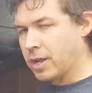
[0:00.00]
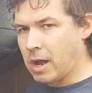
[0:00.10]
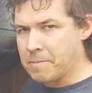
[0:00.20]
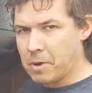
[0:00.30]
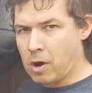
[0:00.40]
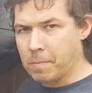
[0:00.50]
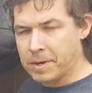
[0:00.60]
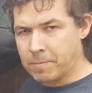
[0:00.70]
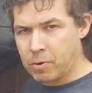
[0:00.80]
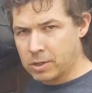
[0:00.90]
I'm hoping
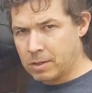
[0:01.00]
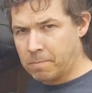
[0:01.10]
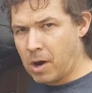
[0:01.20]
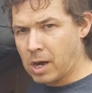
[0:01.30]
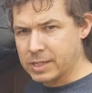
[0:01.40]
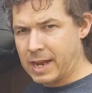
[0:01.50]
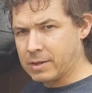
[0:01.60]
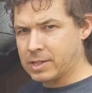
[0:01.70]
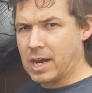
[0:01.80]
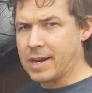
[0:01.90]
to put the box
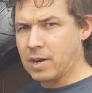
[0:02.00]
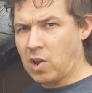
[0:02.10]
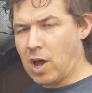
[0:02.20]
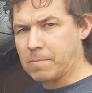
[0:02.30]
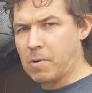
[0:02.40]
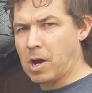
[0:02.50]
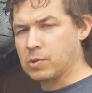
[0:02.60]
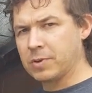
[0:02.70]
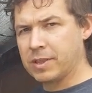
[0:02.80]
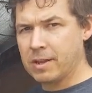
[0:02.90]
outside in a lock box
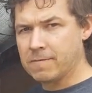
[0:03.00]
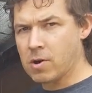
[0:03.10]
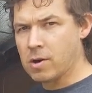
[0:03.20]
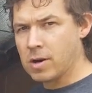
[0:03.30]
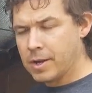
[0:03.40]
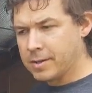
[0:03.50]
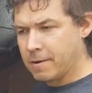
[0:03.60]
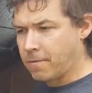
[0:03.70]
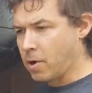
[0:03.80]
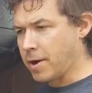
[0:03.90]
with the inverter. The
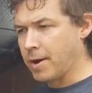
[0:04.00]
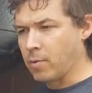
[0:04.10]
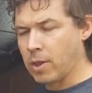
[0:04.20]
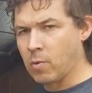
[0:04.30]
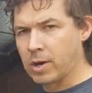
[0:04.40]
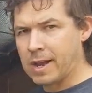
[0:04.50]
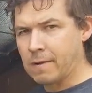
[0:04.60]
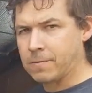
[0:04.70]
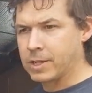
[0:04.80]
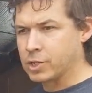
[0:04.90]
inverter didn't really work
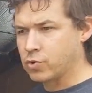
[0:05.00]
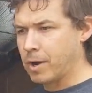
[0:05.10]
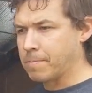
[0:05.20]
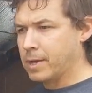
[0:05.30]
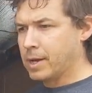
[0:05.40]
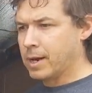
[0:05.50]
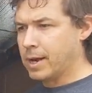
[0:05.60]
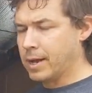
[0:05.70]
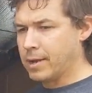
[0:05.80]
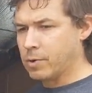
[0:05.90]
out for this trip.
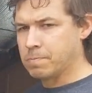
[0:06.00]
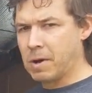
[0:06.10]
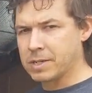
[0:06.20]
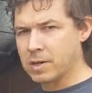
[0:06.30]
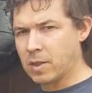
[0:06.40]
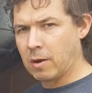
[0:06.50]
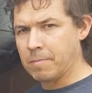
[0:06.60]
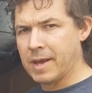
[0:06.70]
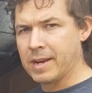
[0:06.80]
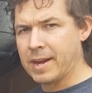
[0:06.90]
Uh, it was buzzing a
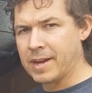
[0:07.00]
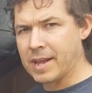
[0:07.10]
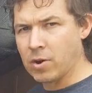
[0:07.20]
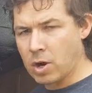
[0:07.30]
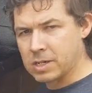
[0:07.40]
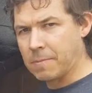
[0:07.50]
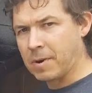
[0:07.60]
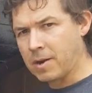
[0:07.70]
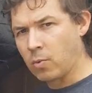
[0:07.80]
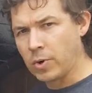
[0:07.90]
bit and I didn't get it hooked up, but
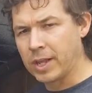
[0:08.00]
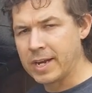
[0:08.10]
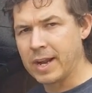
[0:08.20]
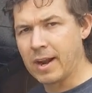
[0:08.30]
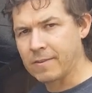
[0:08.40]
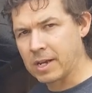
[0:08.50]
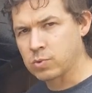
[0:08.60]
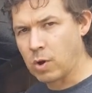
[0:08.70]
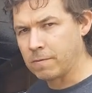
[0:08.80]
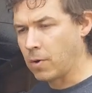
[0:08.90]
I don't really need it. I've got
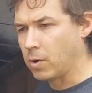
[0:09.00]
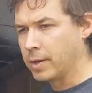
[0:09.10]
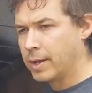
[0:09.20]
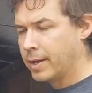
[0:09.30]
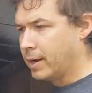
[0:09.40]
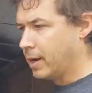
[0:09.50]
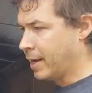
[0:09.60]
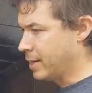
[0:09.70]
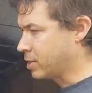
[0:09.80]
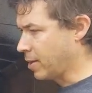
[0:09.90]
twelve volts,
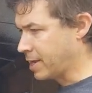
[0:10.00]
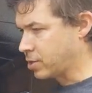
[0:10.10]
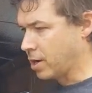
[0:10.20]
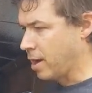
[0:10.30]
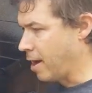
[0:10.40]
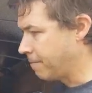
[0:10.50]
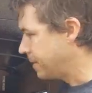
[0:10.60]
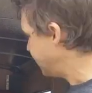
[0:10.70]
and so that's good enough.